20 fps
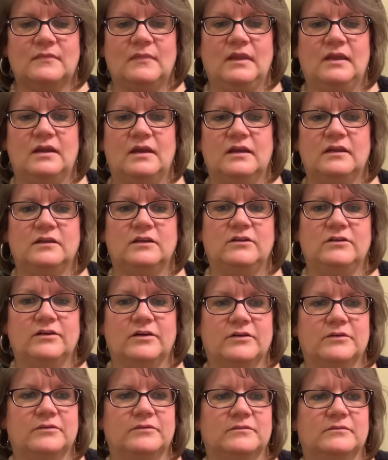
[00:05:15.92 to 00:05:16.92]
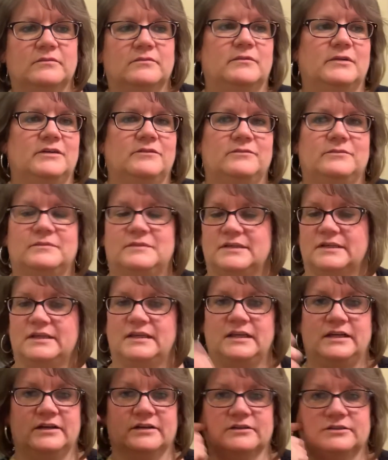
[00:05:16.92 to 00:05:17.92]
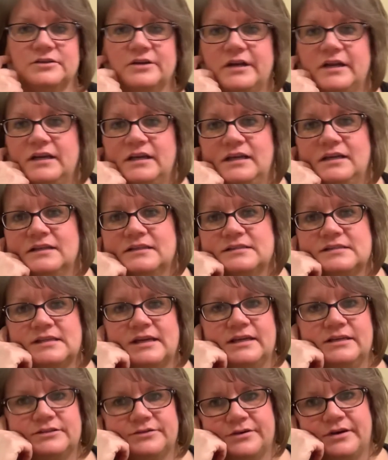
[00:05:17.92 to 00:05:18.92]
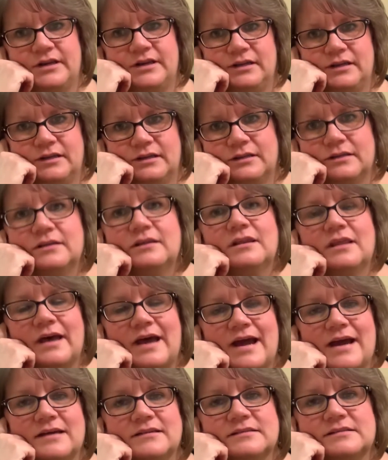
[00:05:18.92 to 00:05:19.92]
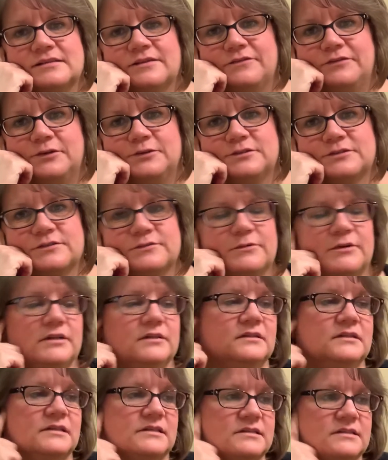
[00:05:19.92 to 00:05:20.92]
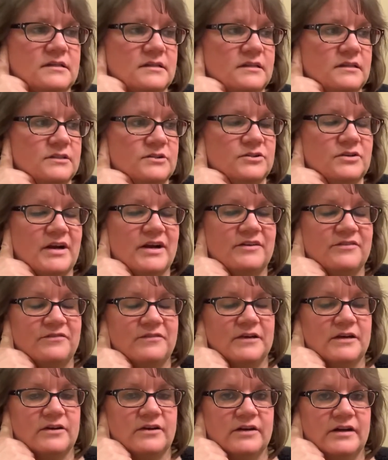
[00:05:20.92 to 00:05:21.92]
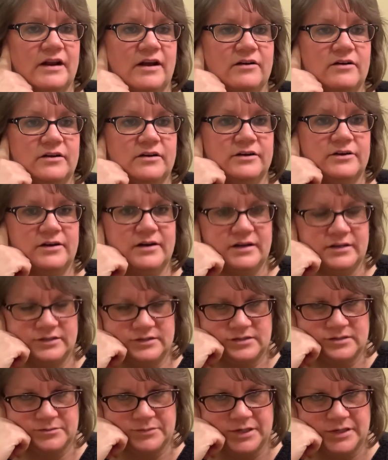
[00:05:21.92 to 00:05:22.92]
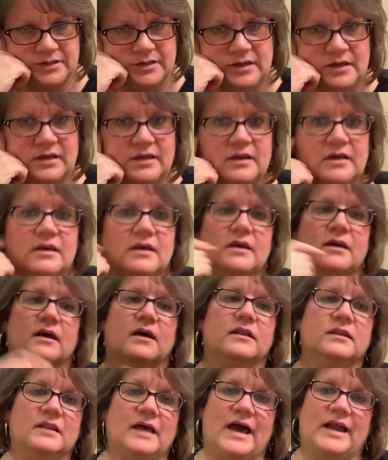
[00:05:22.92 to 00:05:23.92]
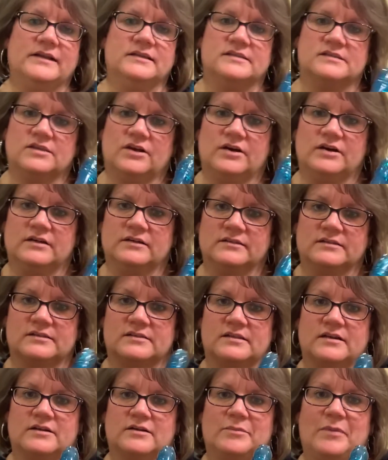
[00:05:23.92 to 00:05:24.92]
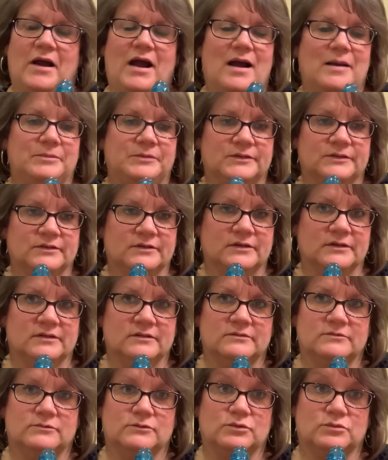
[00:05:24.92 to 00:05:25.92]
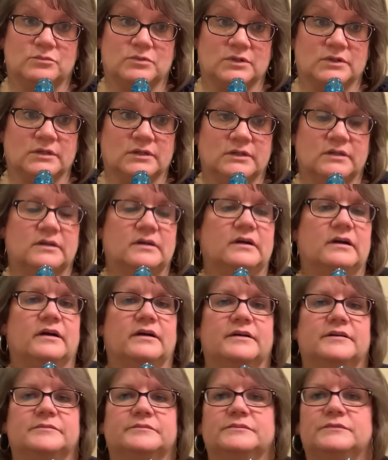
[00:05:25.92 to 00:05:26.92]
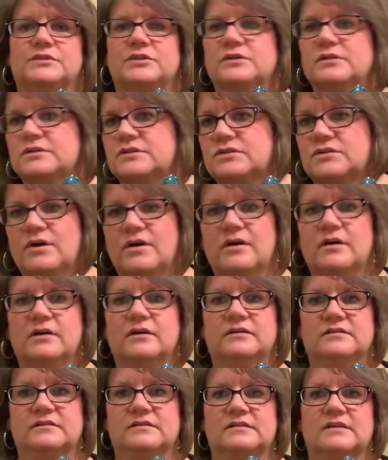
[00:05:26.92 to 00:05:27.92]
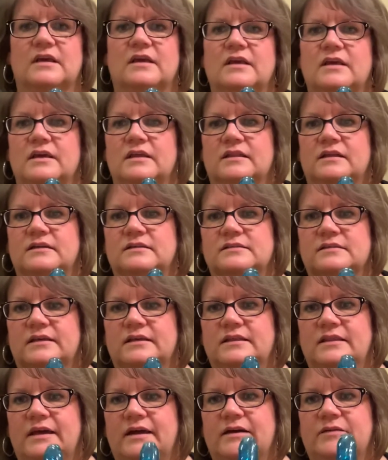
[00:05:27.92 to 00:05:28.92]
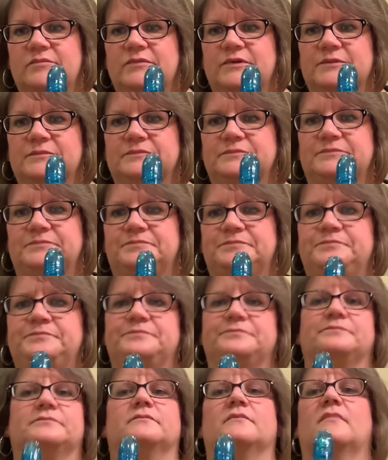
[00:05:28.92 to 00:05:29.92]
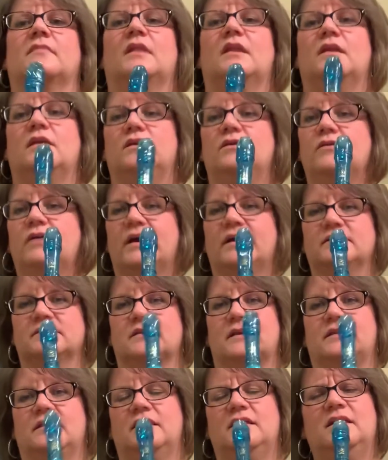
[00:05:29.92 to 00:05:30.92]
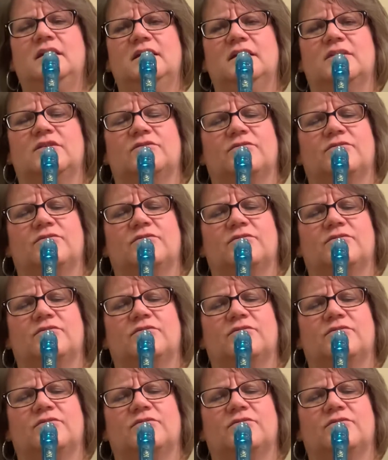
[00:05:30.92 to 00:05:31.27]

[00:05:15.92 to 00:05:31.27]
and you know we did ear training and sight training in class, if you just want to listen and try to figure it out on your instrument, a lot of songs that are popular will work, church songs, things like that. But you guys, I think you've